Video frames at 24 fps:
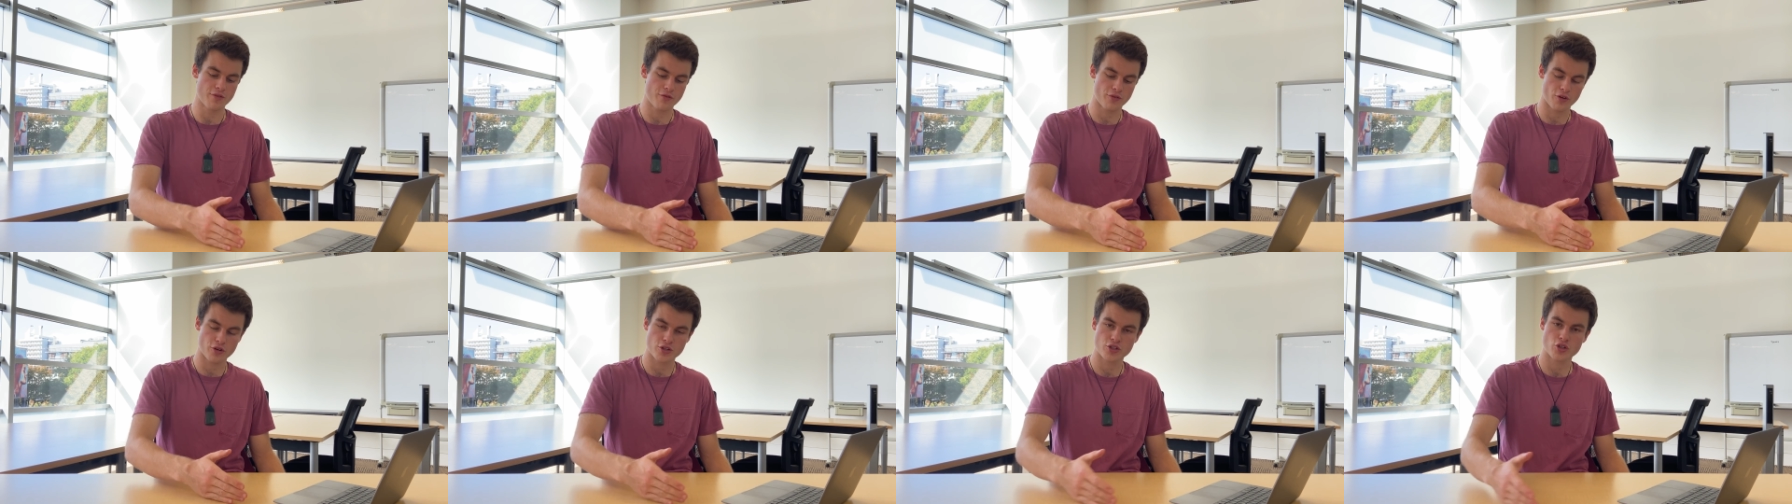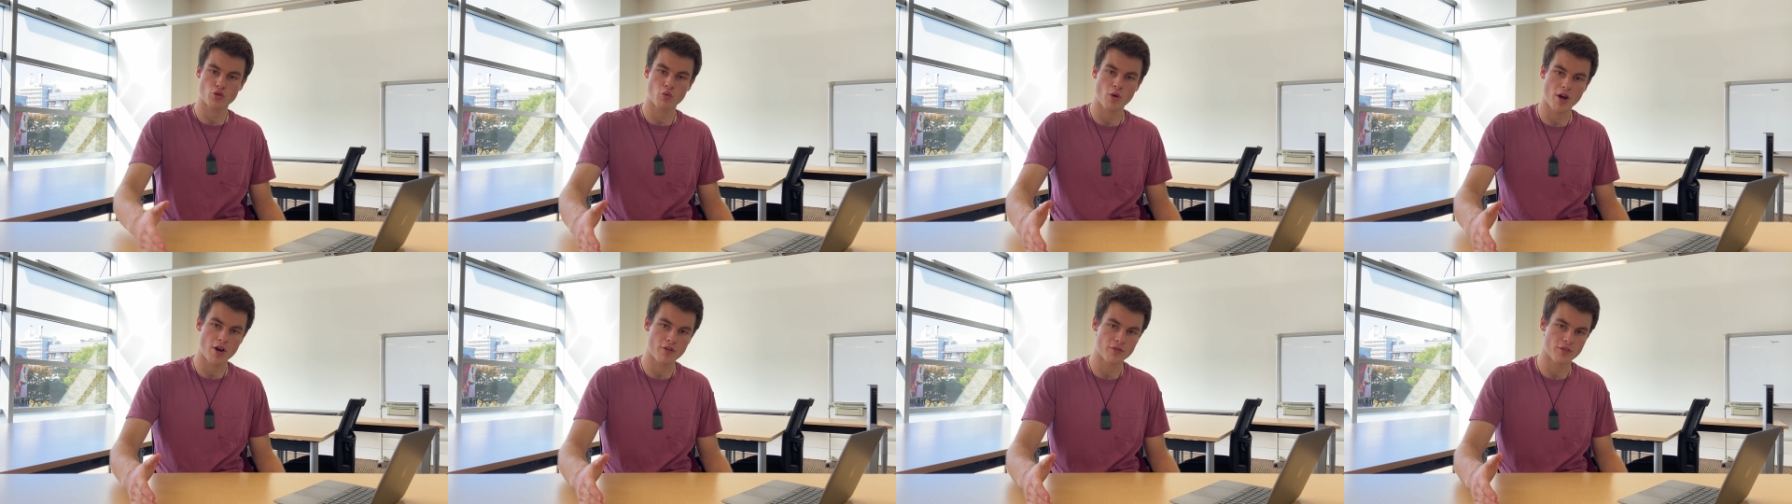first
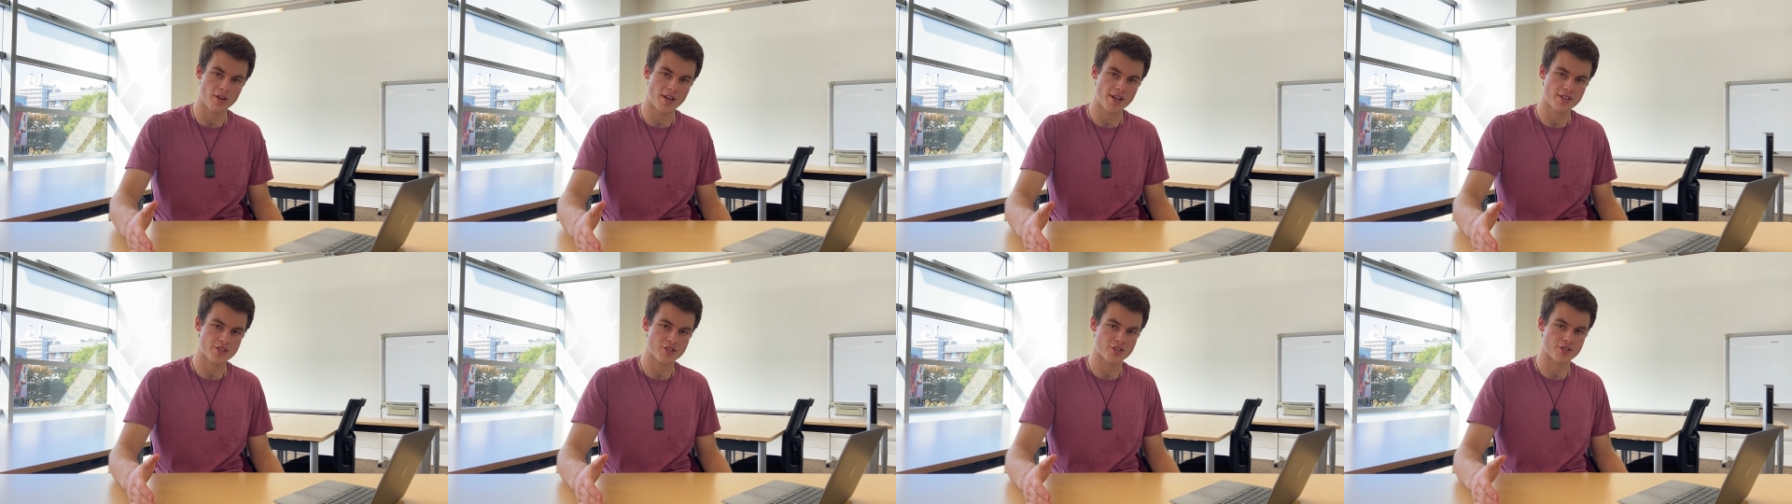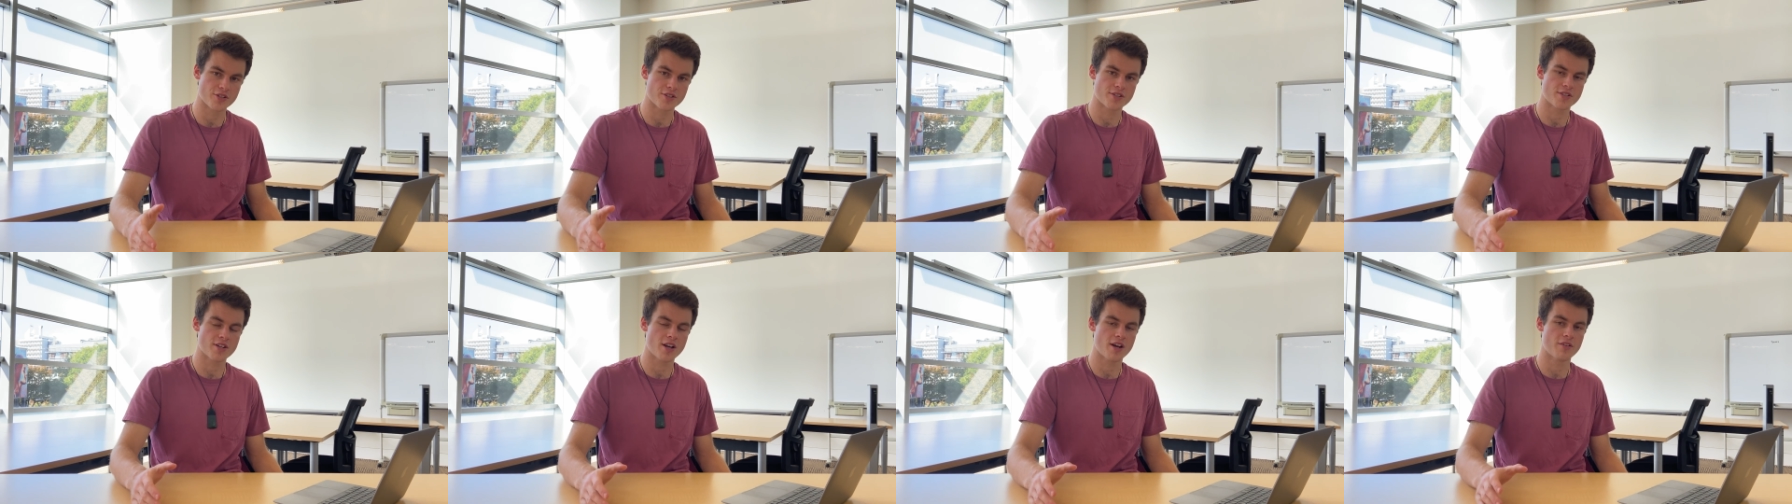12
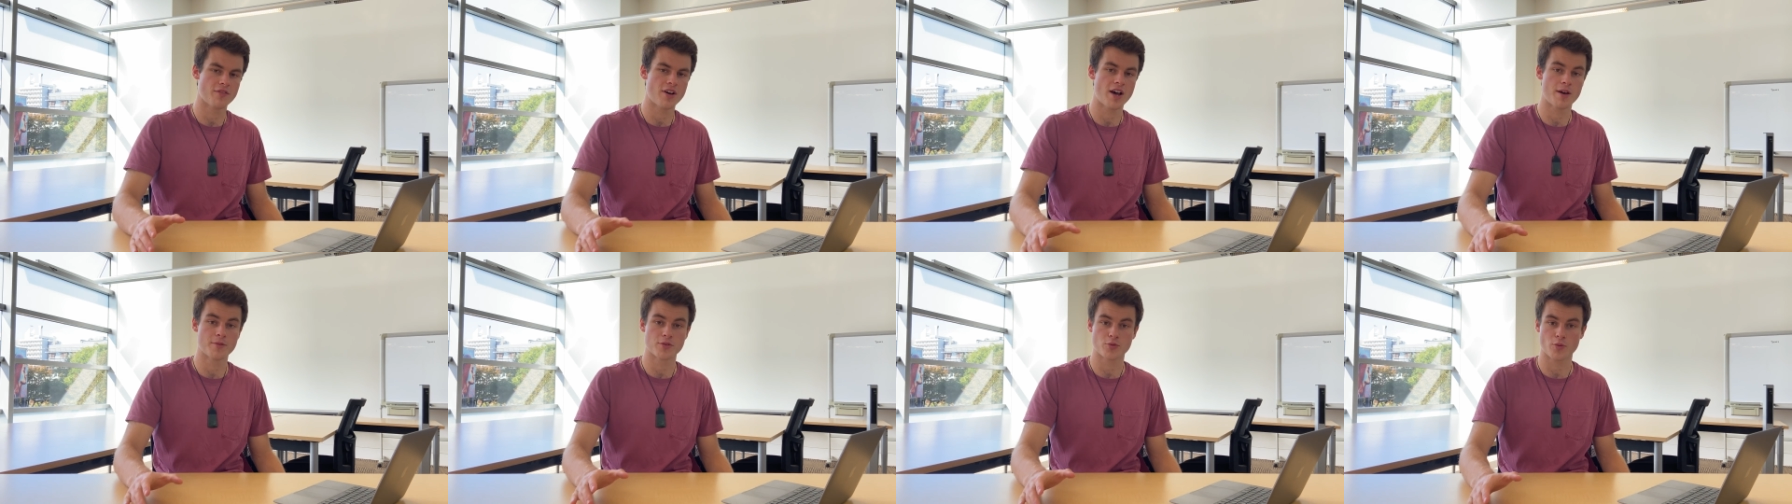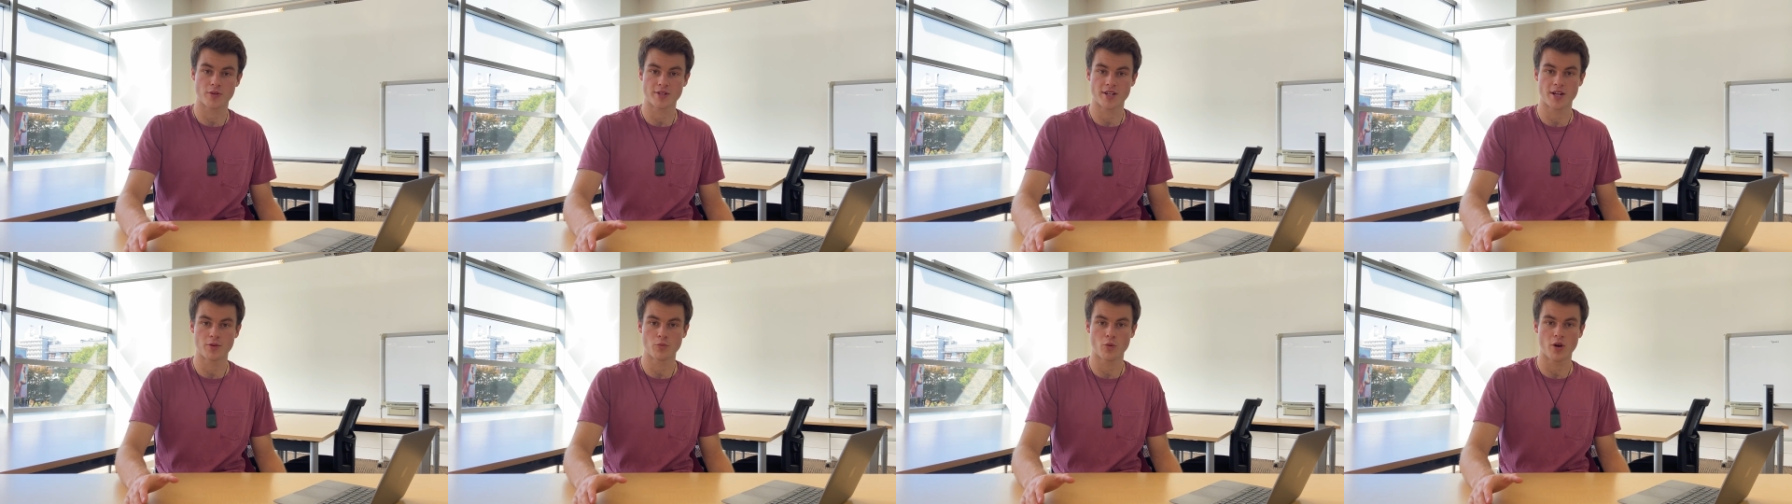lectures of Hubs
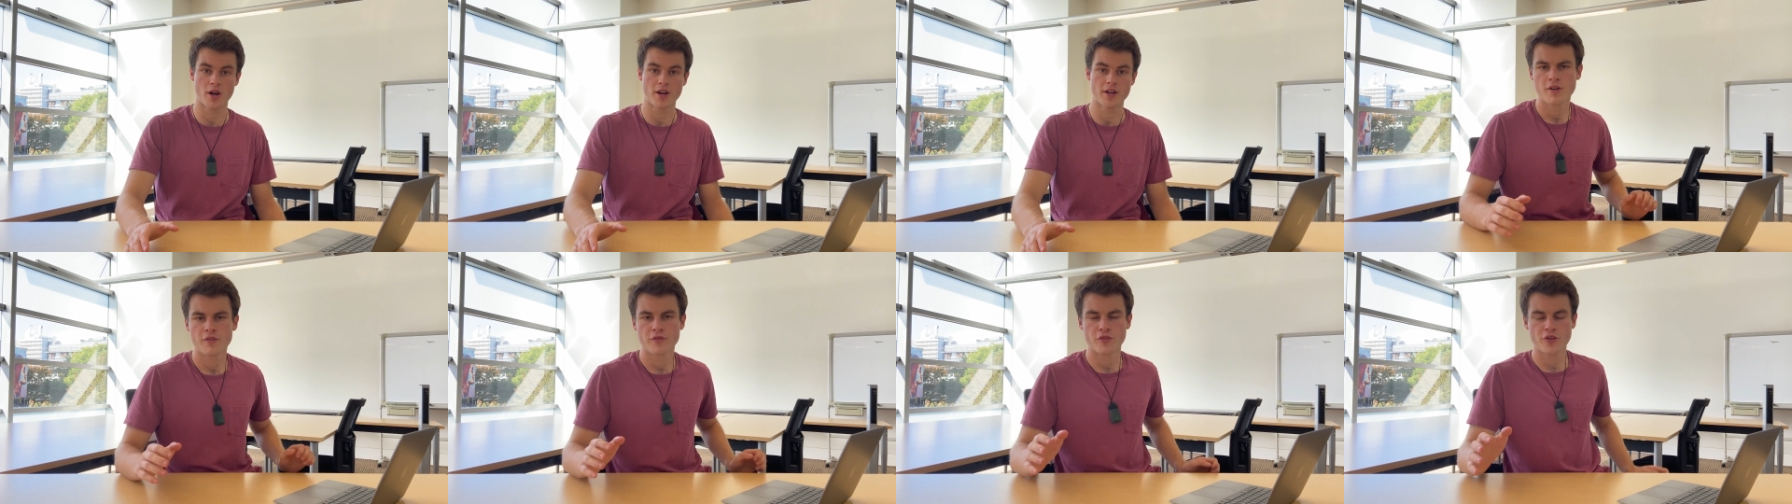191.